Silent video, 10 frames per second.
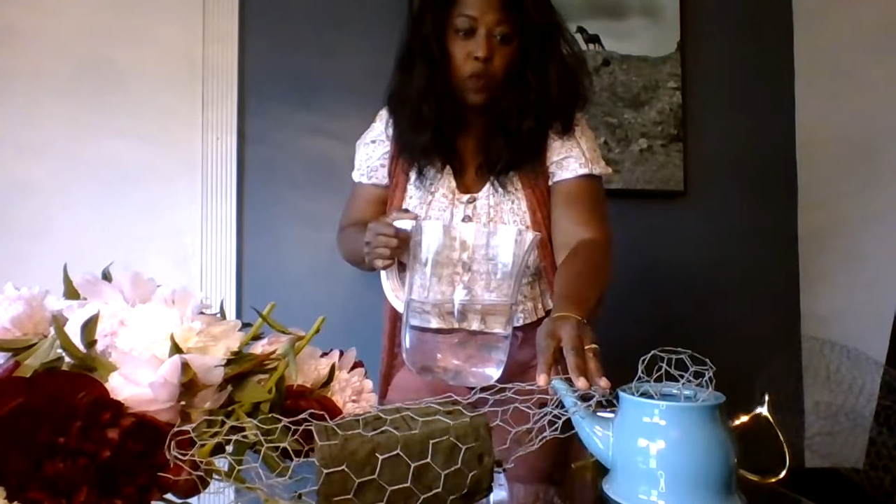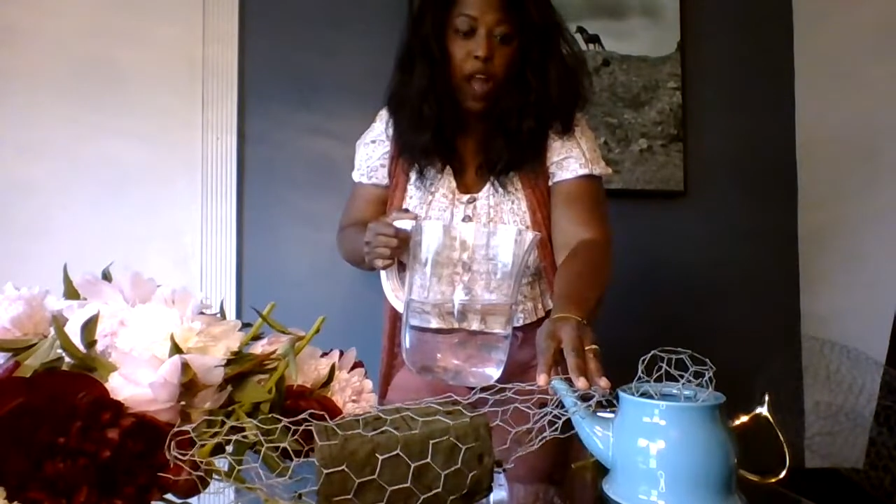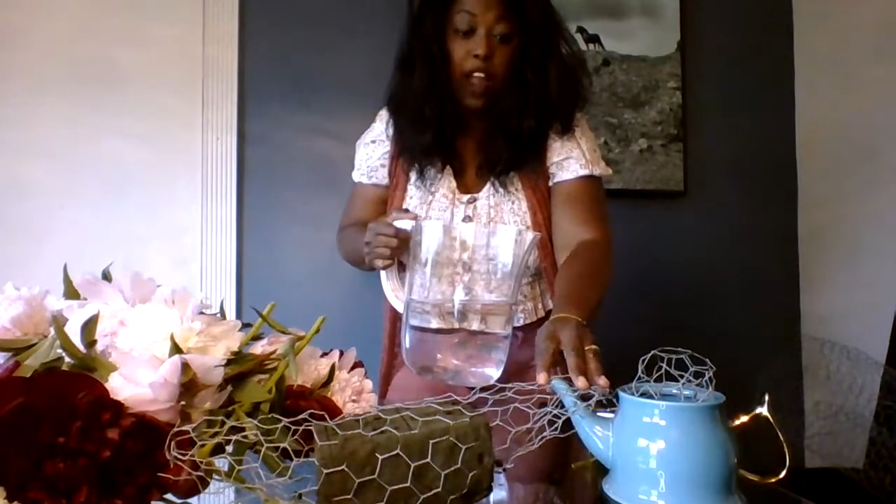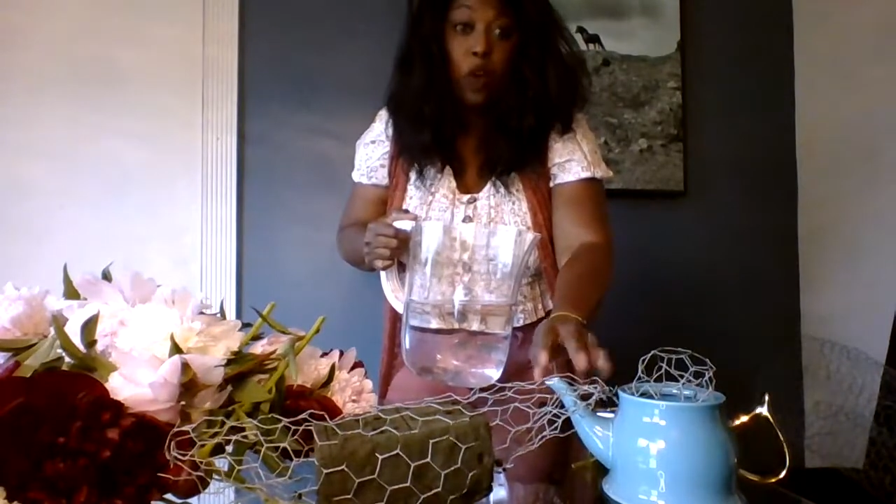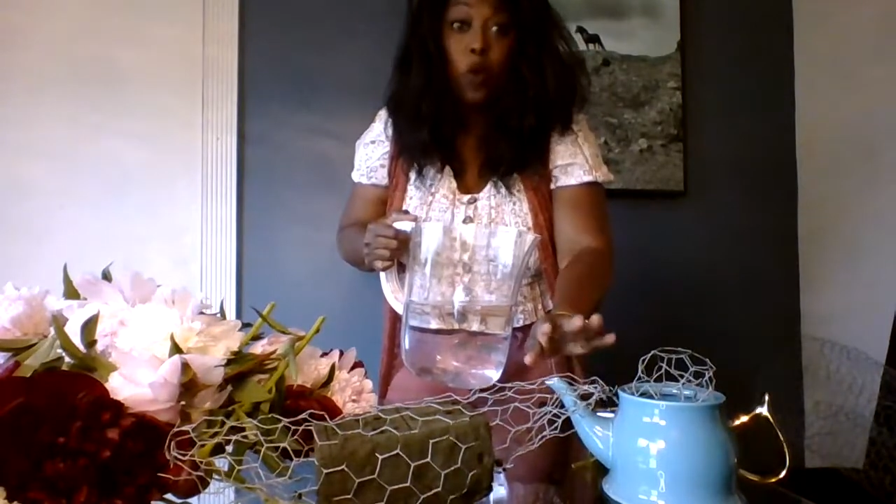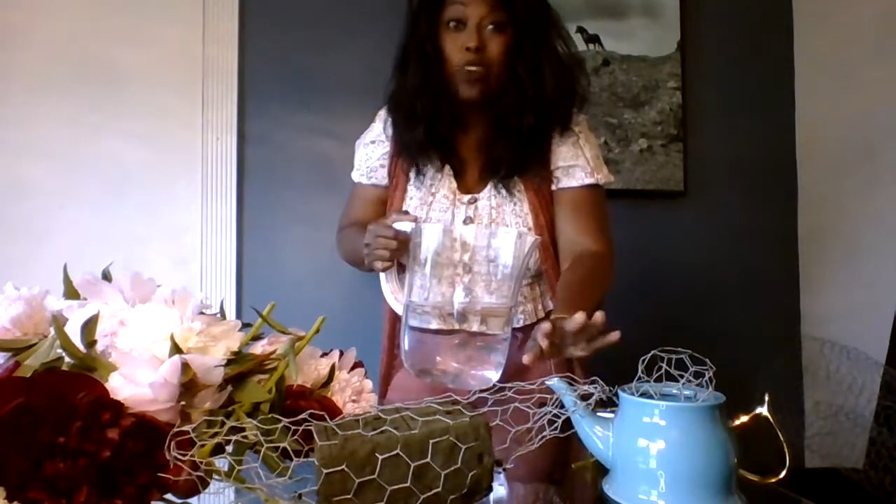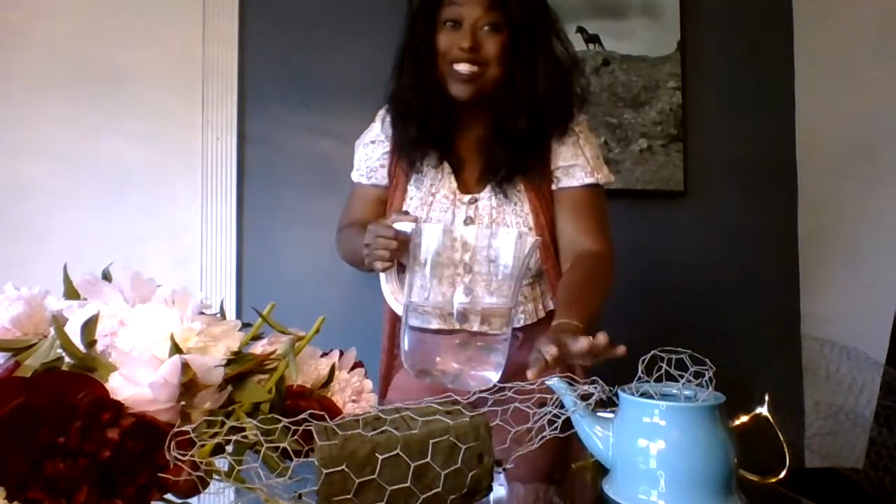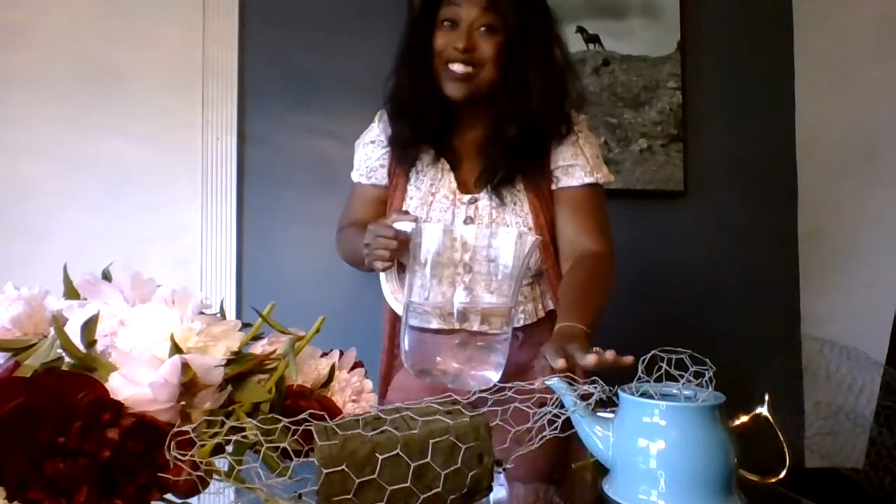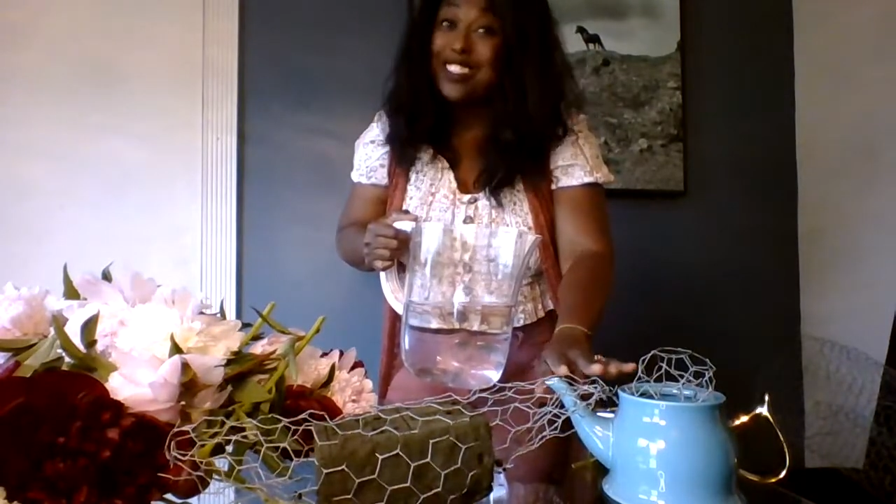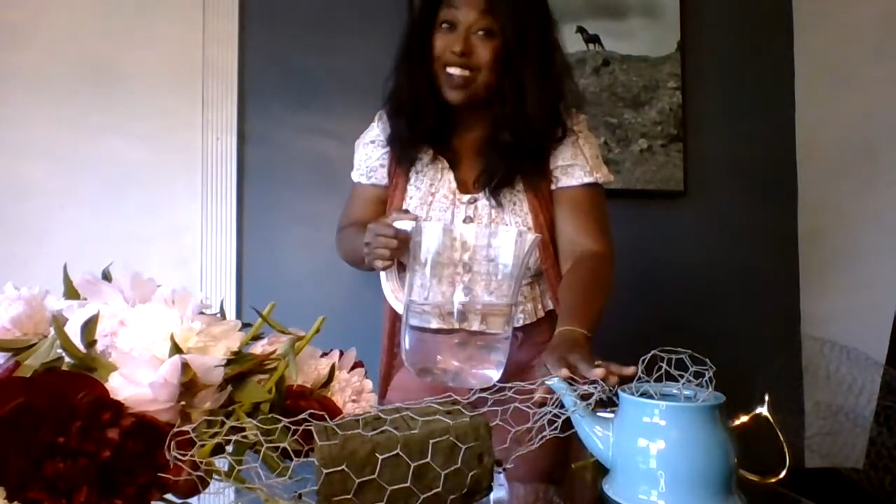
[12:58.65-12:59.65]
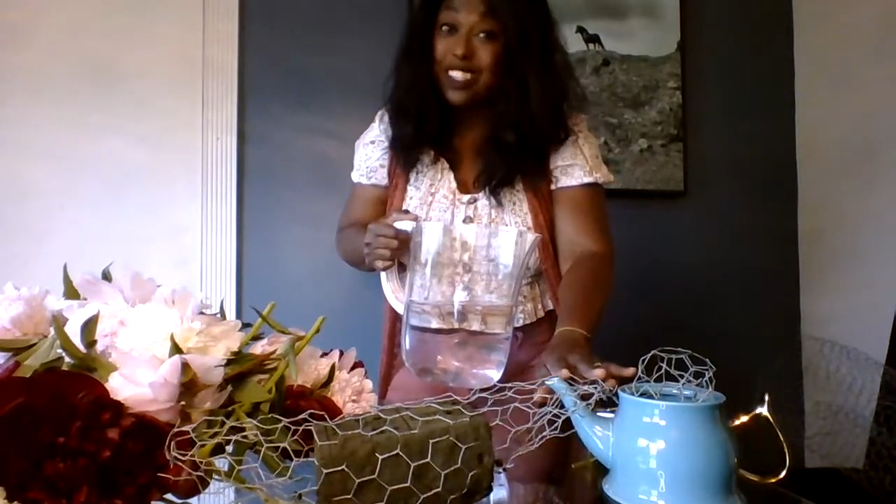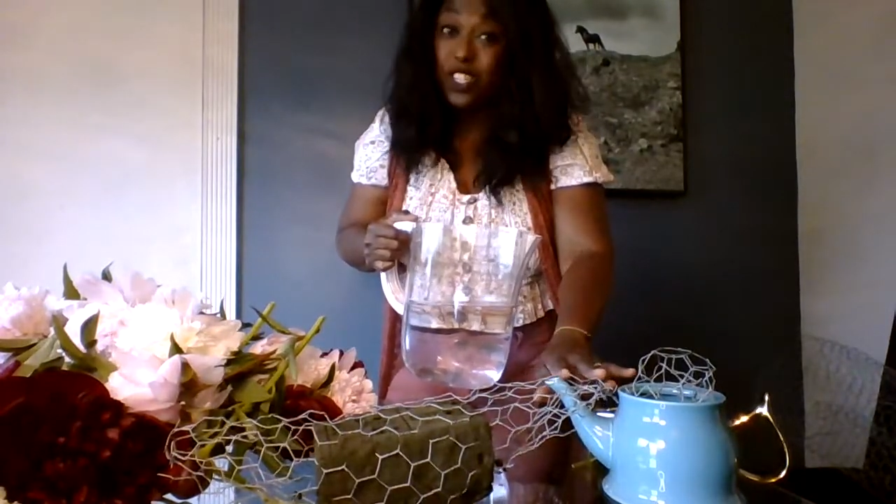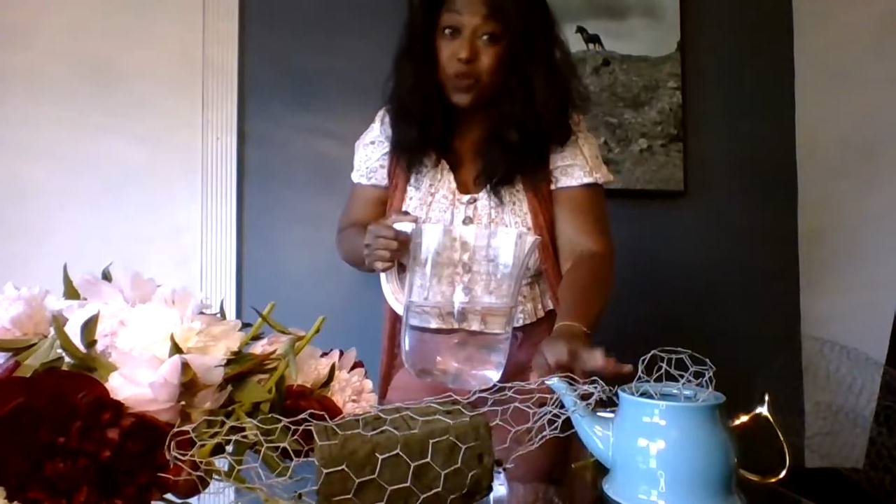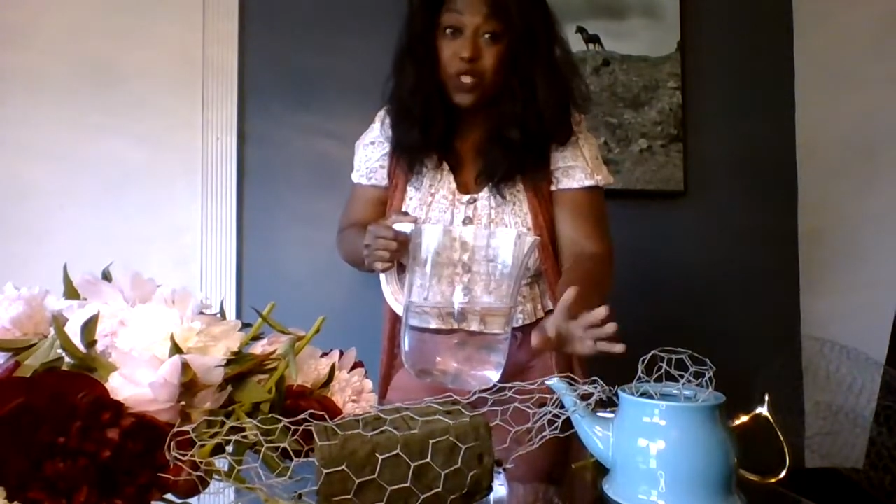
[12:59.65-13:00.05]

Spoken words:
wire or the sausage,